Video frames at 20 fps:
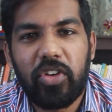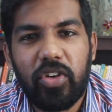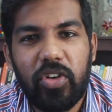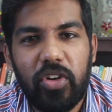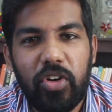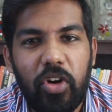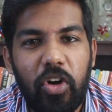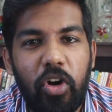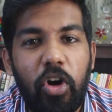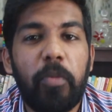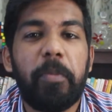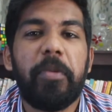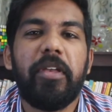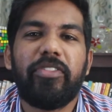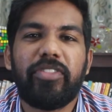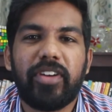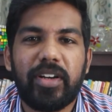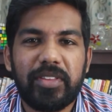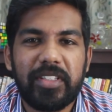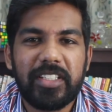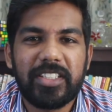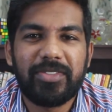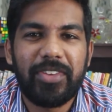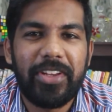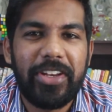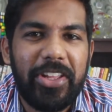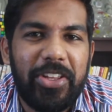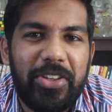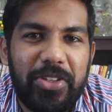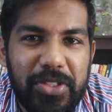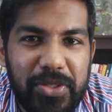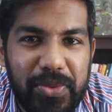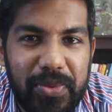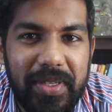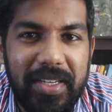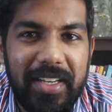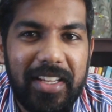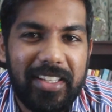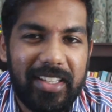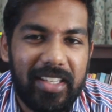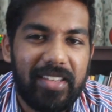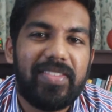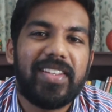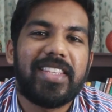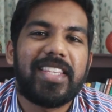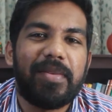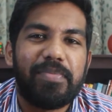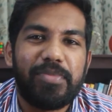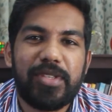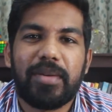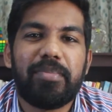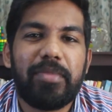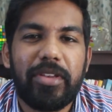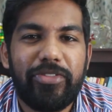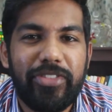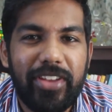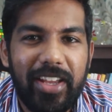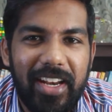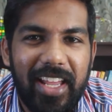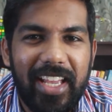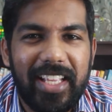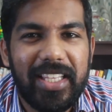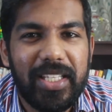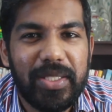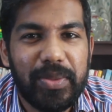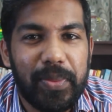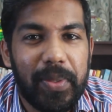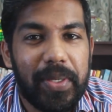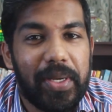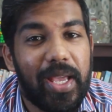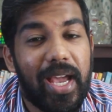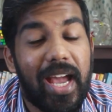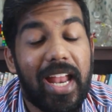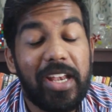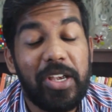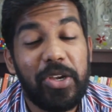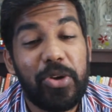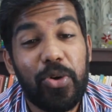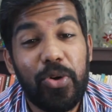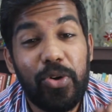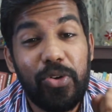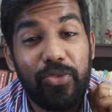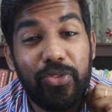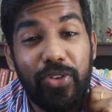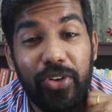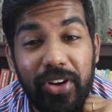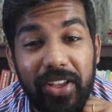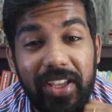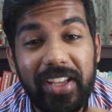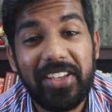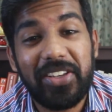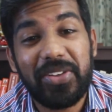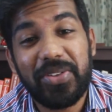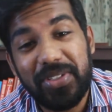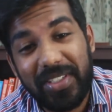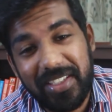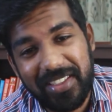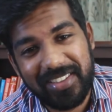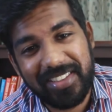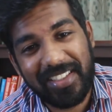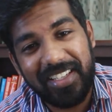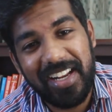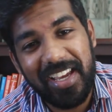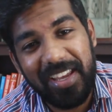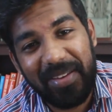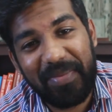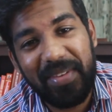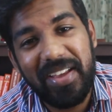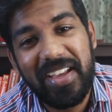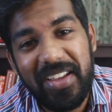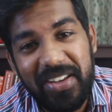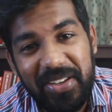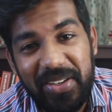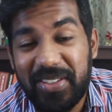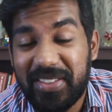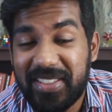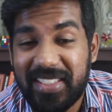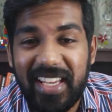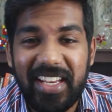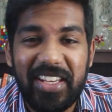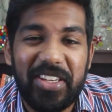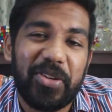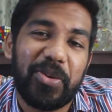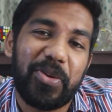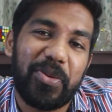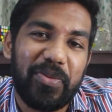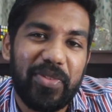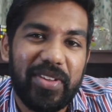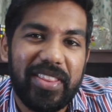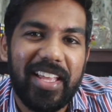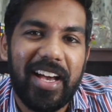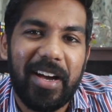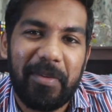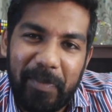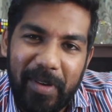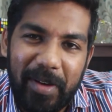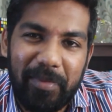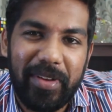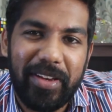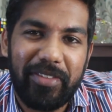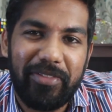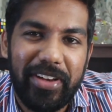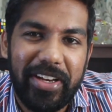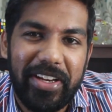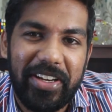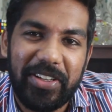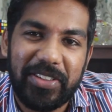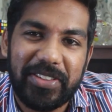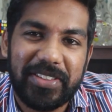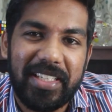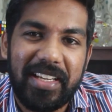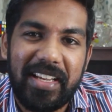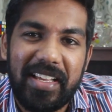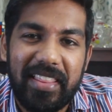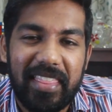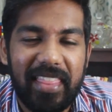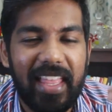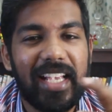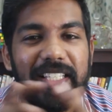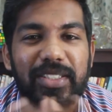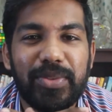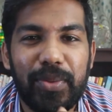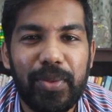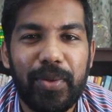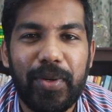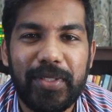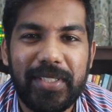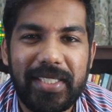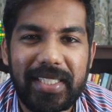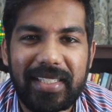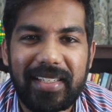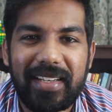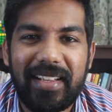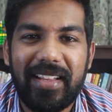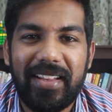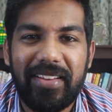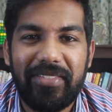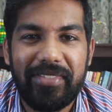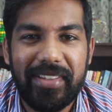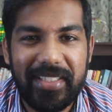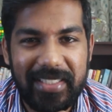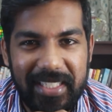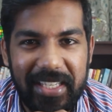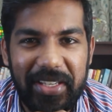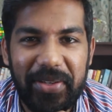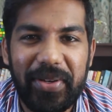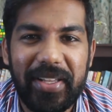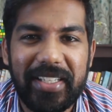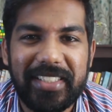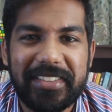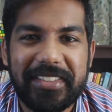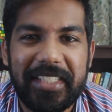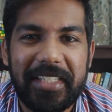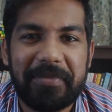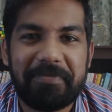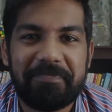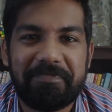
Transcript: Hope you found this video useful. Give a thumbs up if you like this video and don't forget to subscribe to stay tuned with the upcoming videos. Thanks for watching. We'll see you next time.